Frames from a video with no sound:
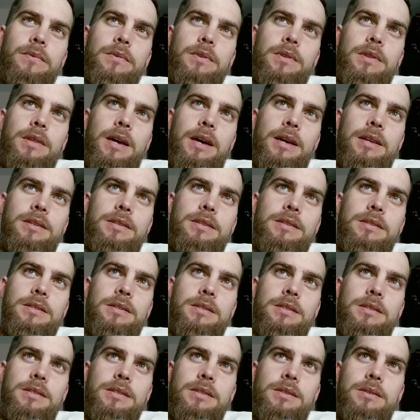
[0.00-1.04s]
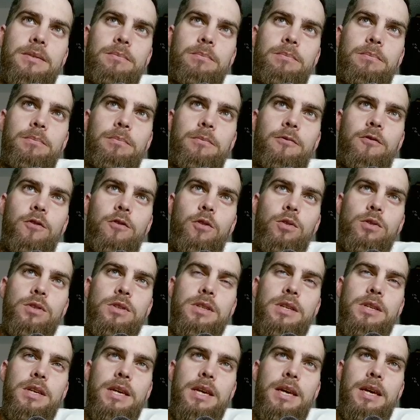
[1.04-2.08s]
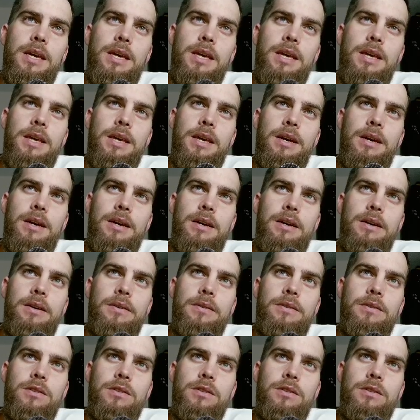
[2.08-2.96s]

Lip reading: That's forces the king here.